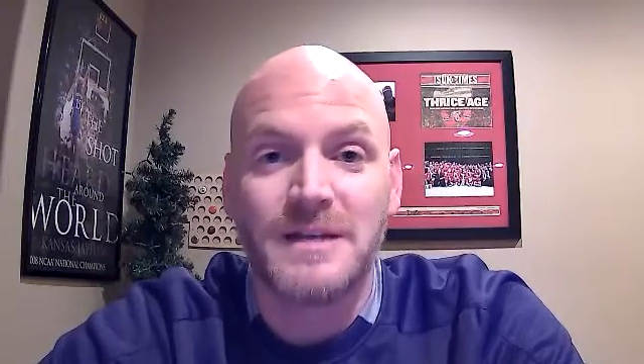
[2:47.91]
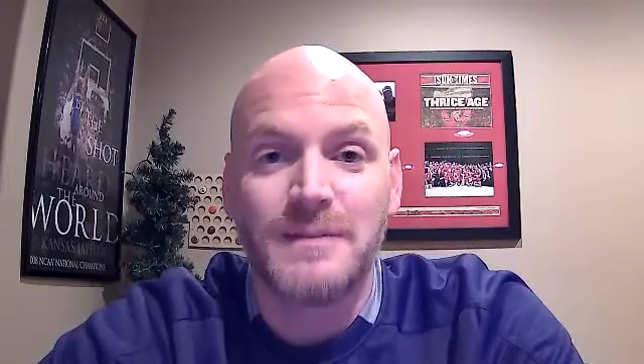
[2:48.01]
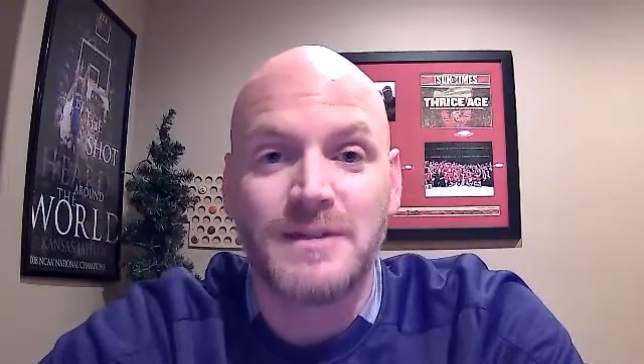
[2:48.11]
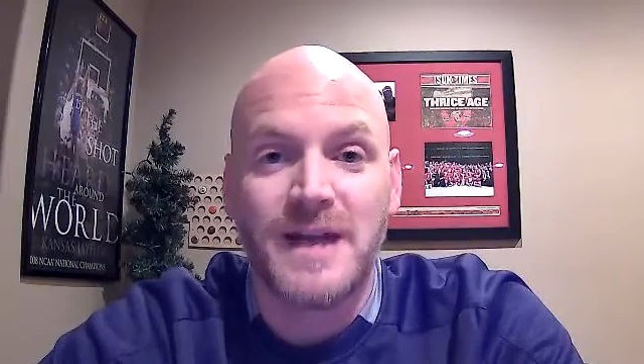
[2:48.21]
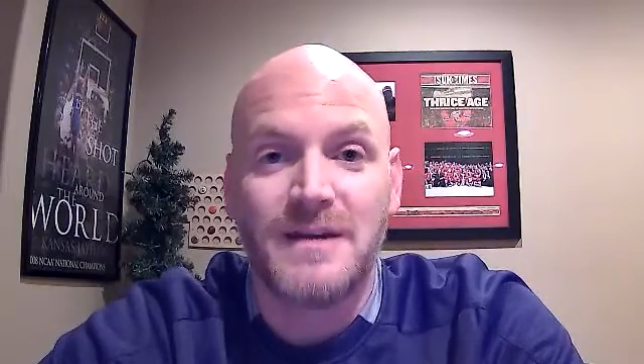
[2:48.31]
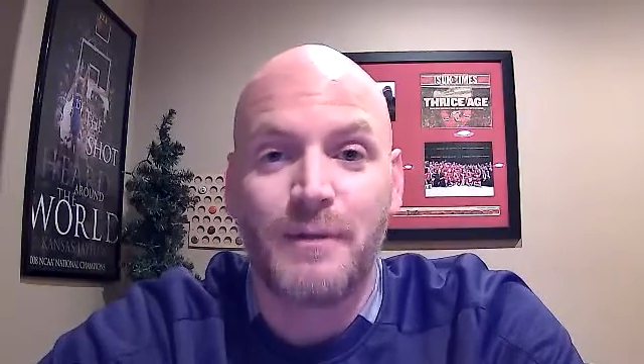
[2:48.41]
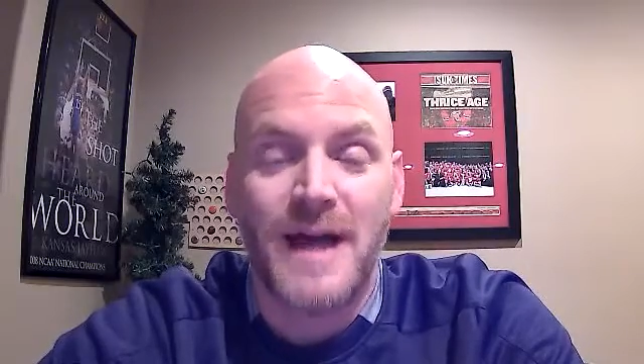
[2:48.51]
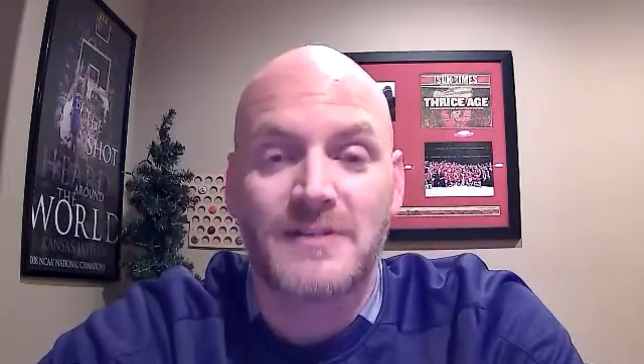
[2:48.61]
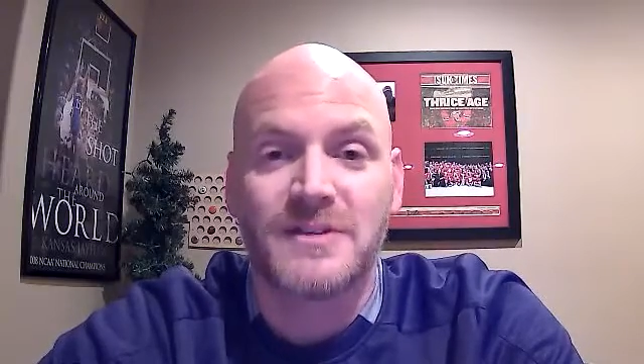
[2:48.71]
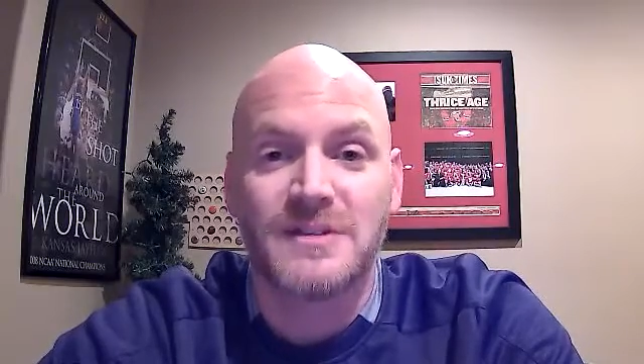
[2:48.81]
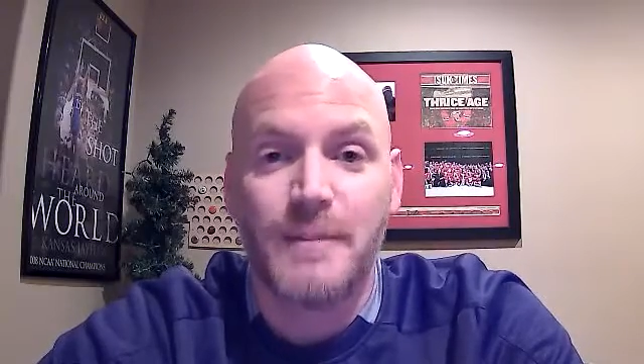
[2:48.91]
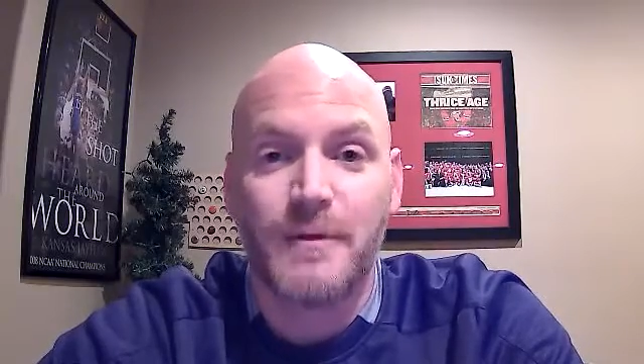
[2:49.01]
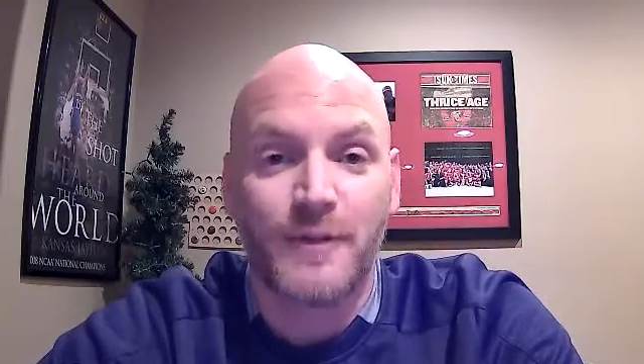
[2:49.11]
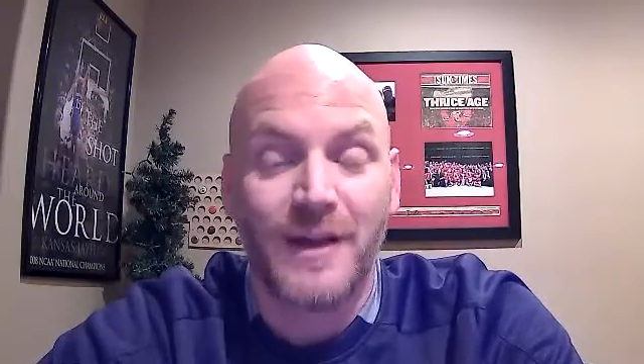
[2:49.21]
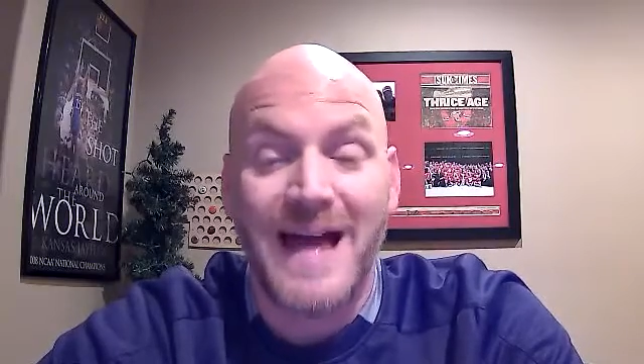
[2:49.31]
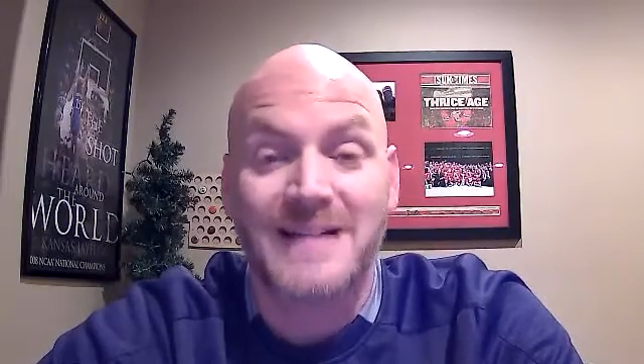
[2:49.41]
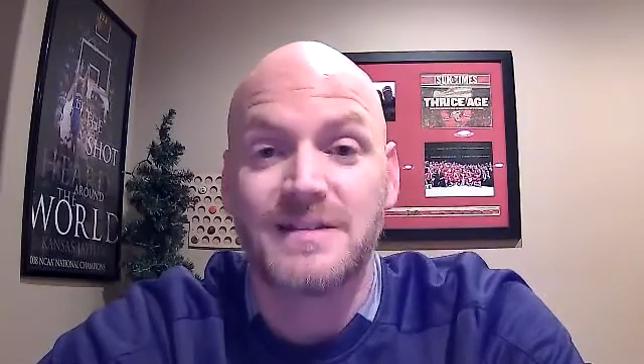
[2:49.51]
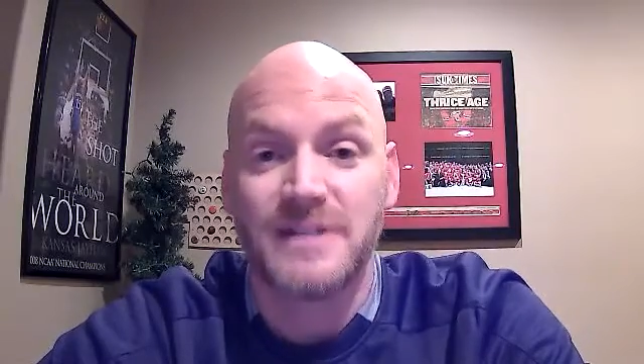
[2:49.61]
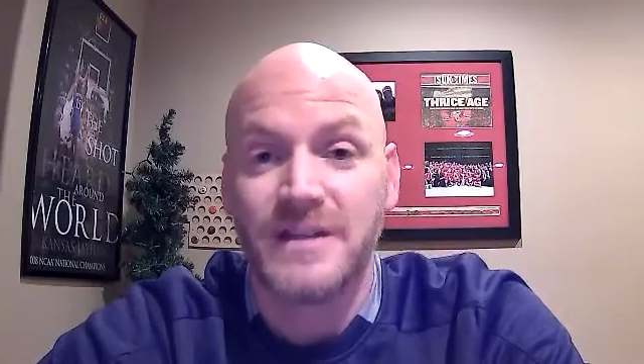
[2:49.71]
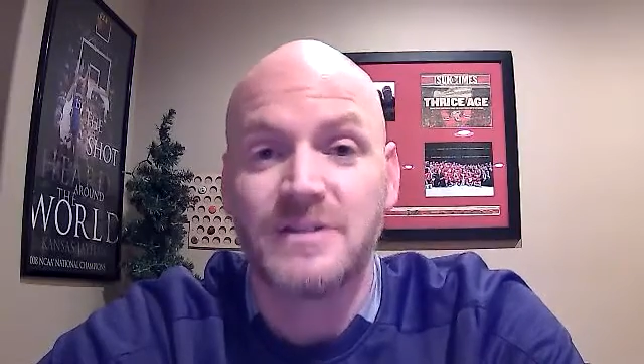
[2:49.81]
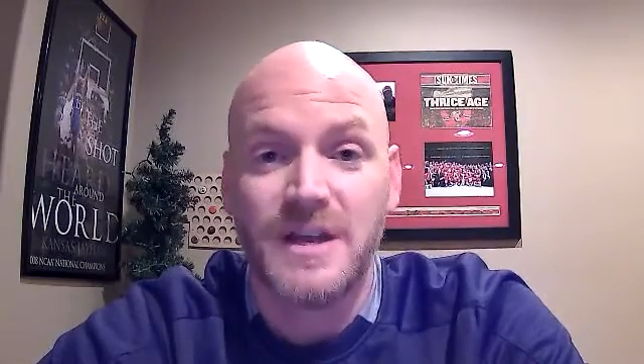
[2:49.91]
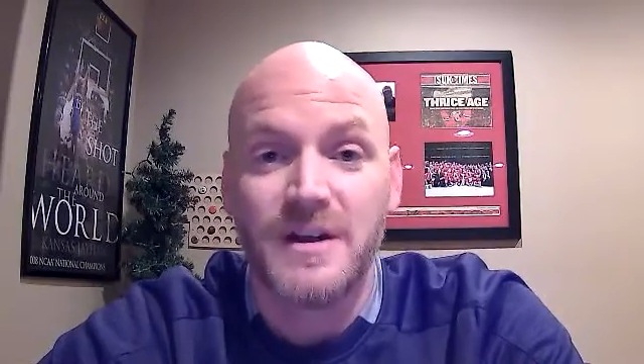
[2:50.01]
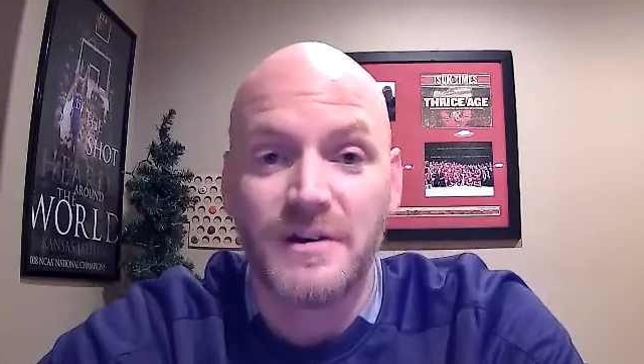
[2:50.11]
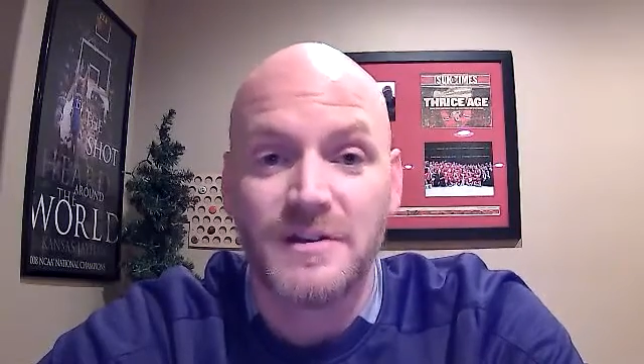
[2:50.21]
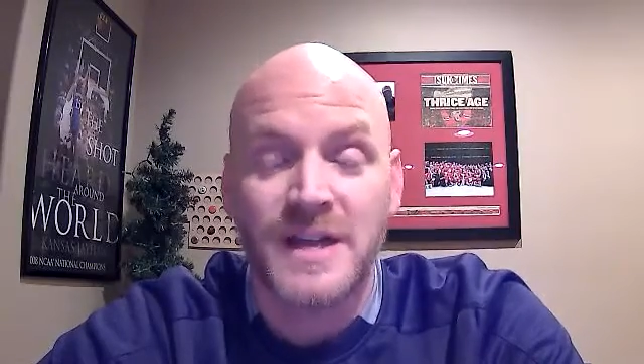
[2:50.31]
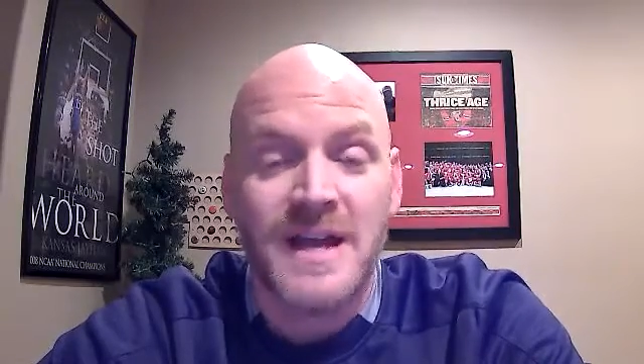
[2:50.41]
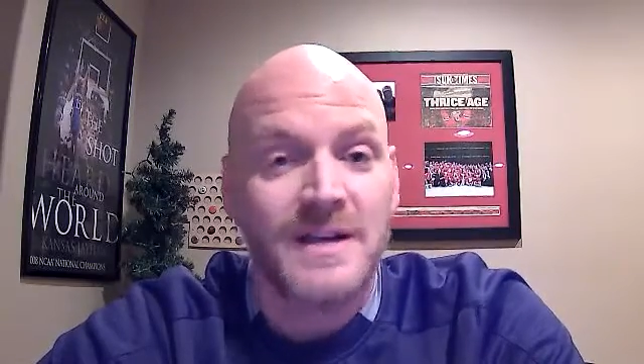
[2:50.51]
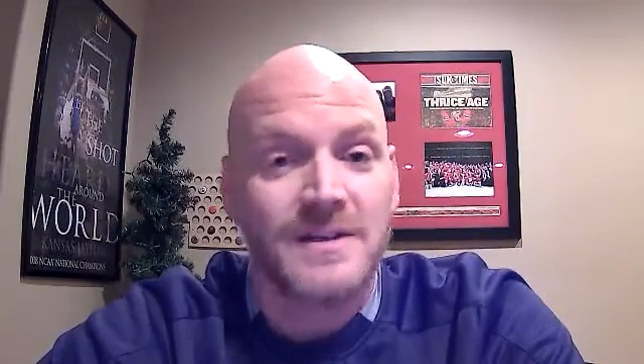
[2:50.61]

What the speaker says: team that's had Nebraska's number for the last 6 years.